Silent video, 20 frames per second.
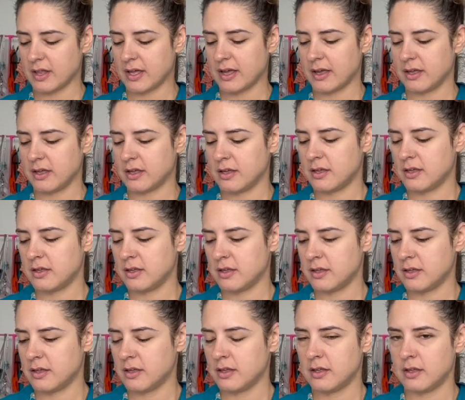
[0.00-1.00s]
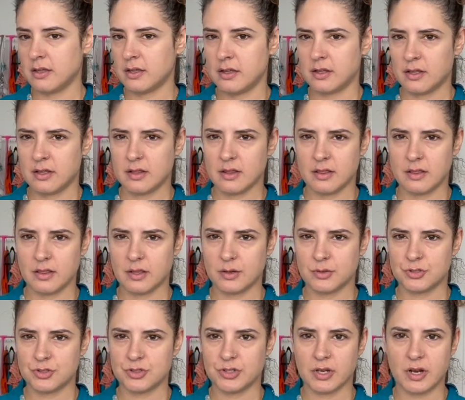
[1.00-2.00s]
I
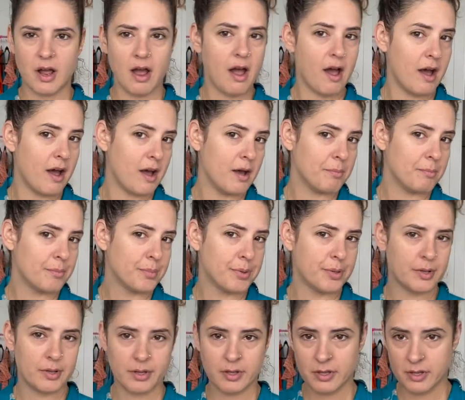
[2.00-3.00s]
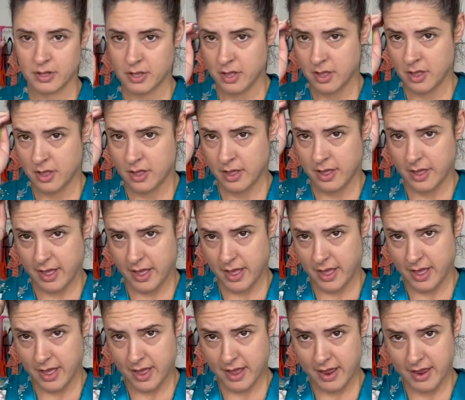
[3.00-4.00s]
lotion up
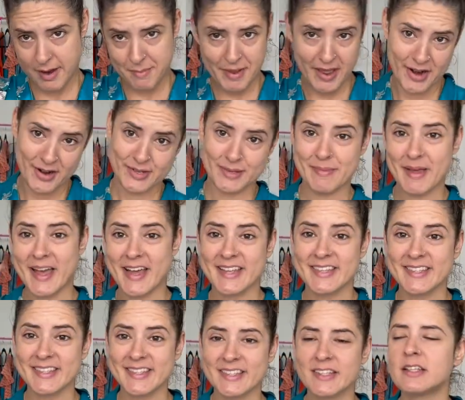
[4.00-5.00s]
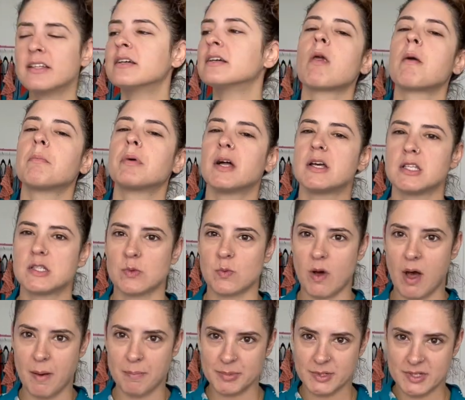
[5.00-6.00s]
and my hair's a mess, but I
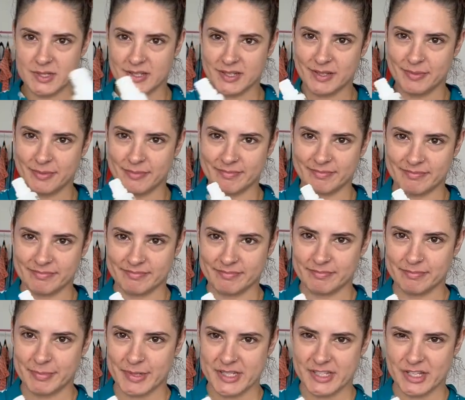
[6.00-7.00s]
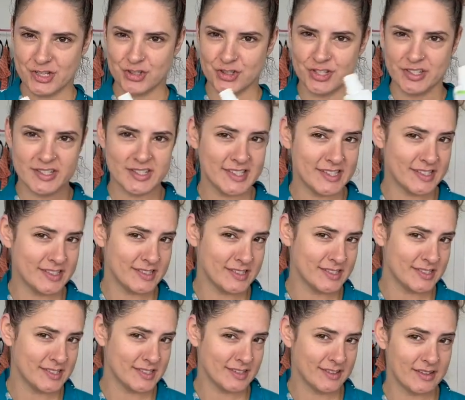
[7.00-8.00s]
swapped positions because this
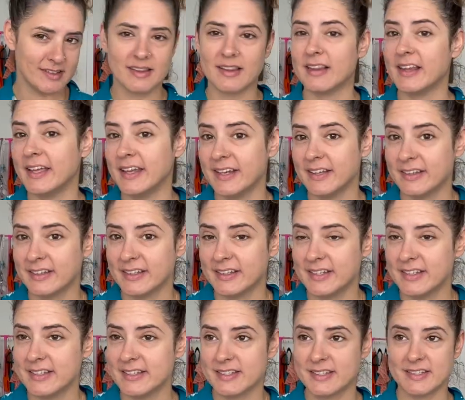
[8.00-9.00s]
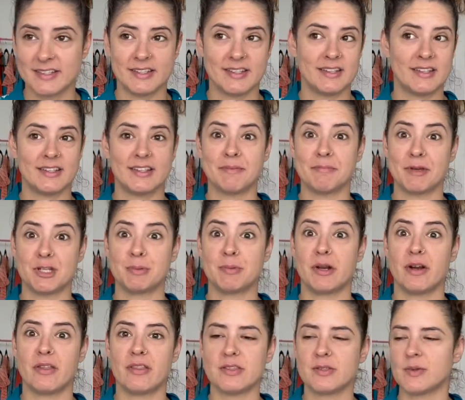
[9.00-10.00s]
is, the lighting is much
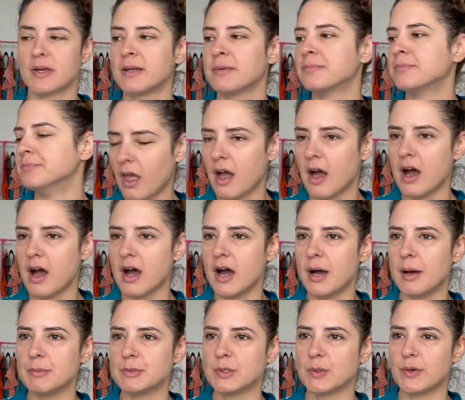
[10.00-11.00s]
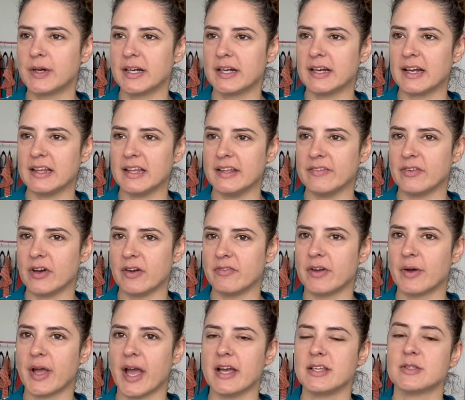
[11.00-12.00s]
better this way. Um, so where did I leave off?
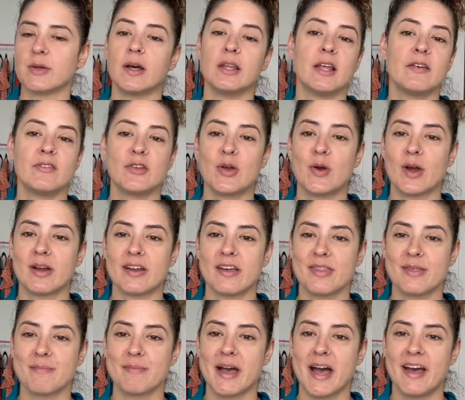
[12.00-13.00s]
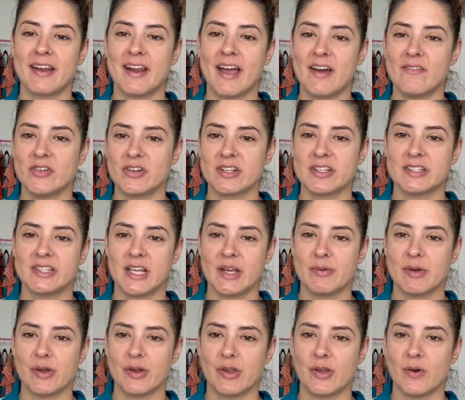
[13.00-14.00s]
Okay, so I love New York, nothing bad ever to say
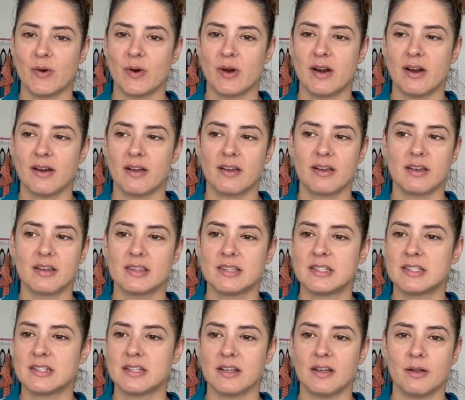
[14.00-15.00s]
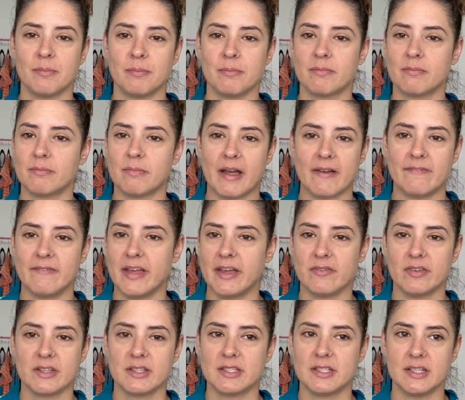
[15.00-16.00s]
about New York. still my
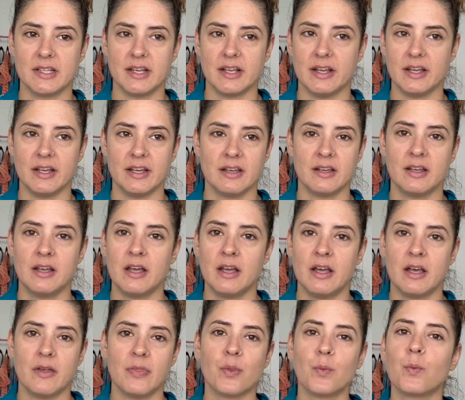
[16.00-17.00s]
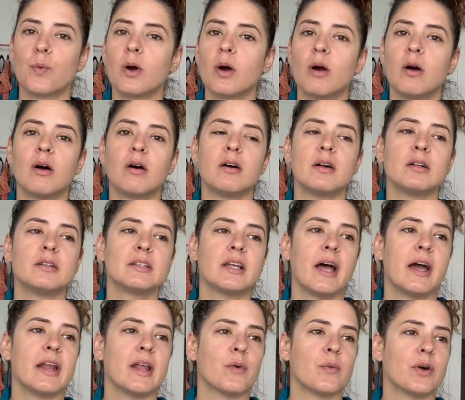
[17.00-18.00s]
favorite city in the world,
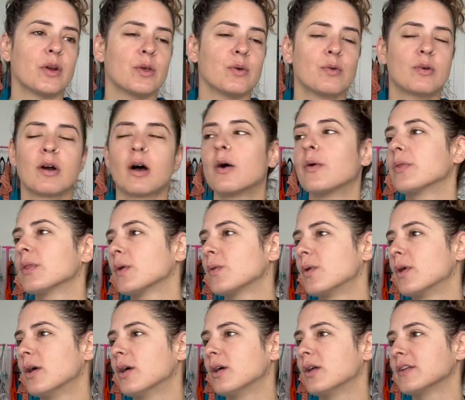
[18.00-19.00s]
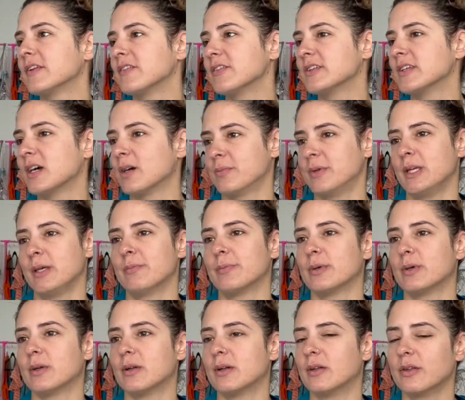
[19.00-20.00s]
anywhere you go in the world, if you tell
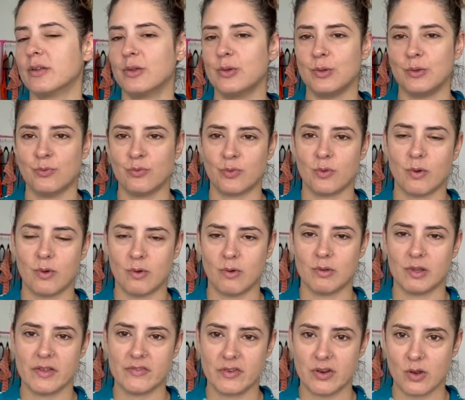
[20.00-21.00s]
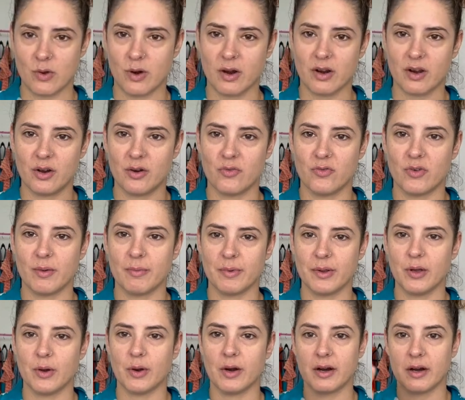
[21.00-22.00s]
people you live in New York or you're from
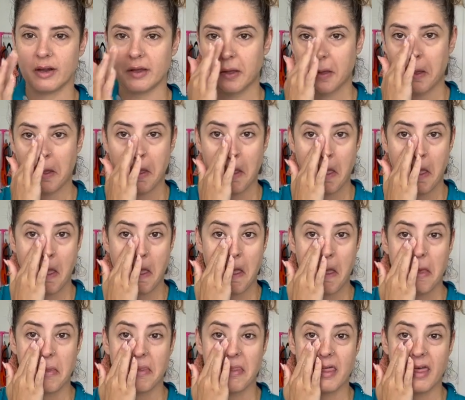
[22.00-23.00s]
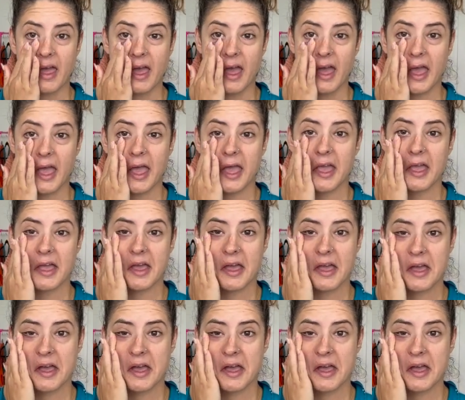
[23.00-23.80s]
New York, they